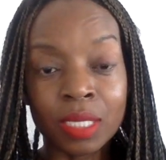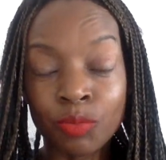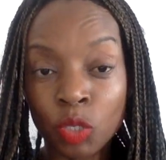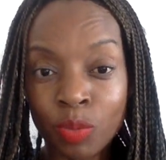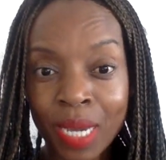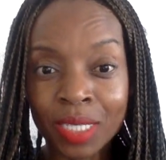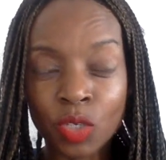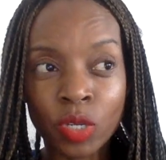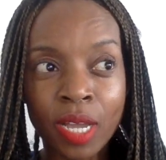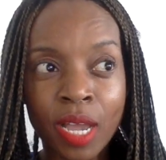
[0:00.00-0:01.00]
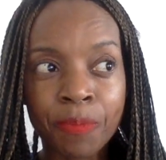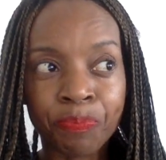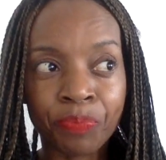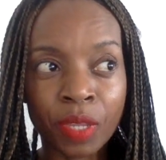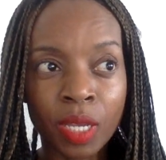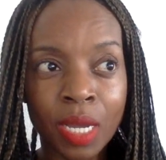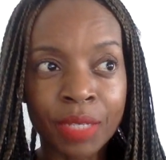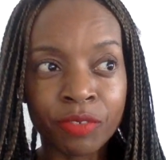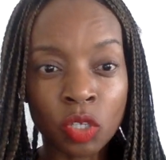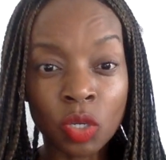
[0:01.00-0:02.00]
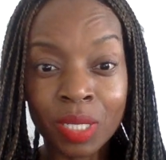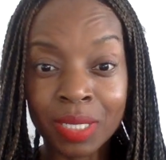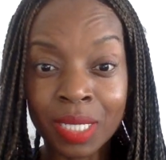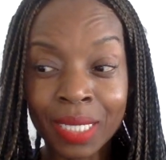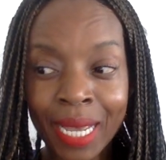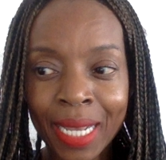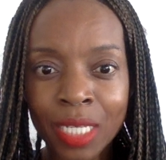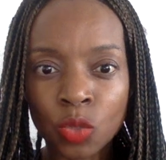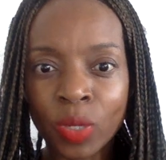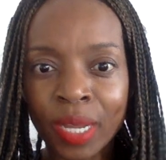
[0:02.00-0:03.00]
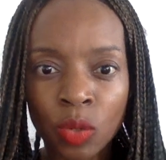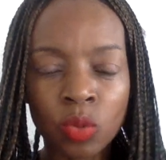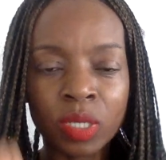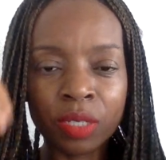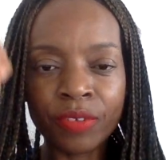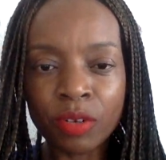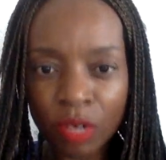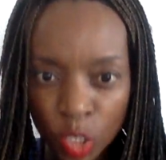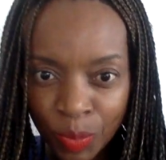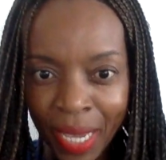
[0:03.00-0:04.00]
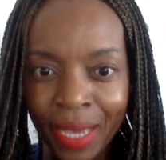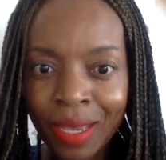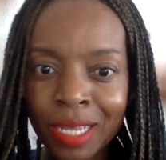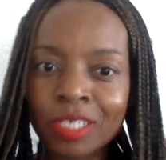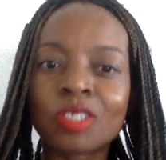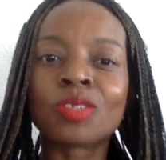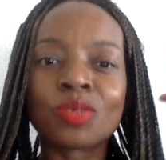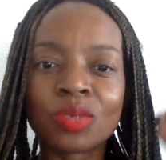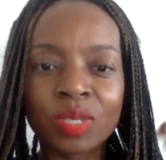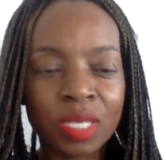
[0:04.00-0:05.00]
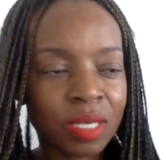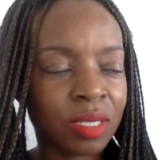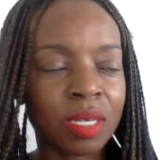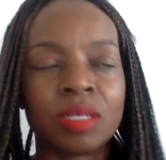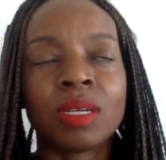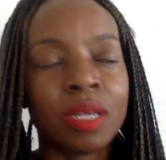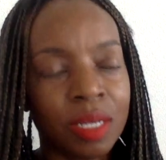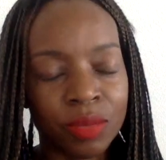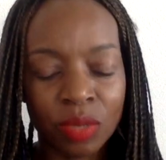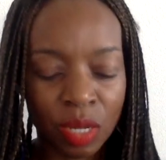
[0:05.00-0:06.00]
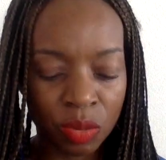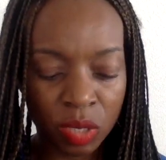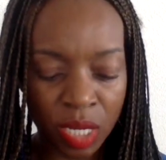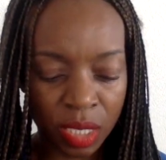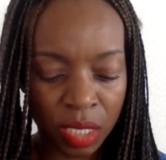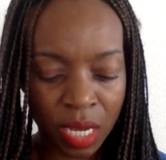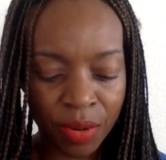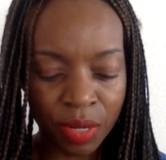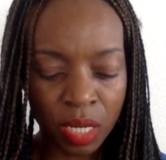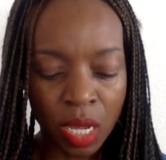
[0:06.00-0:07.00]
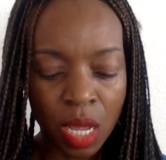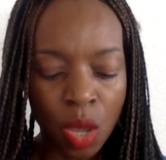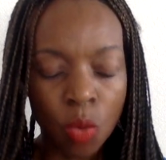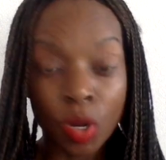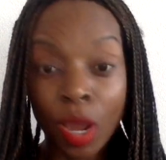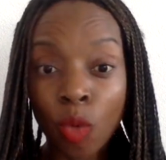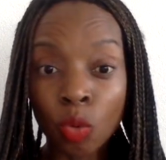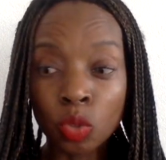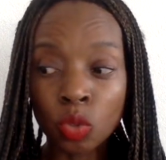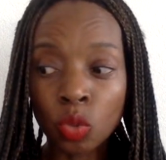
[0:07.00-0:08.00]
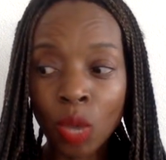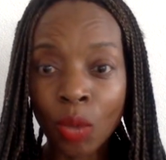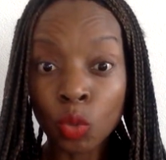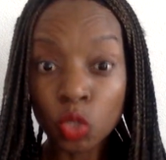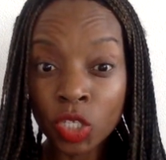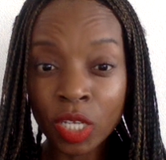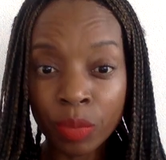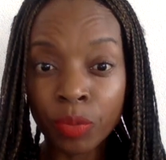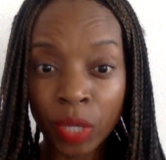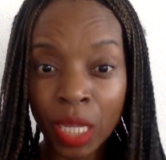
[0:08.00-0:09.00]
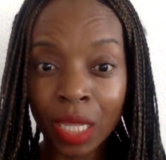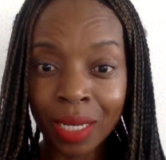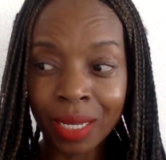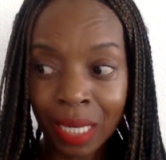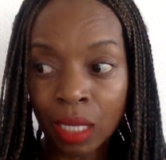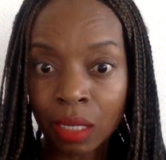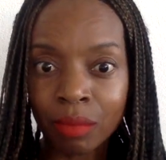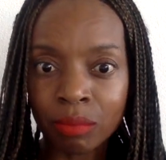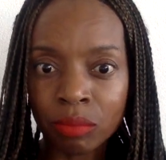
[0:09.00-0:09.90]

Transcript: with Bastrika, I've noticed the days when I couldn't even raise my hands to do it because I was just tired. What I will do, I will still breathing in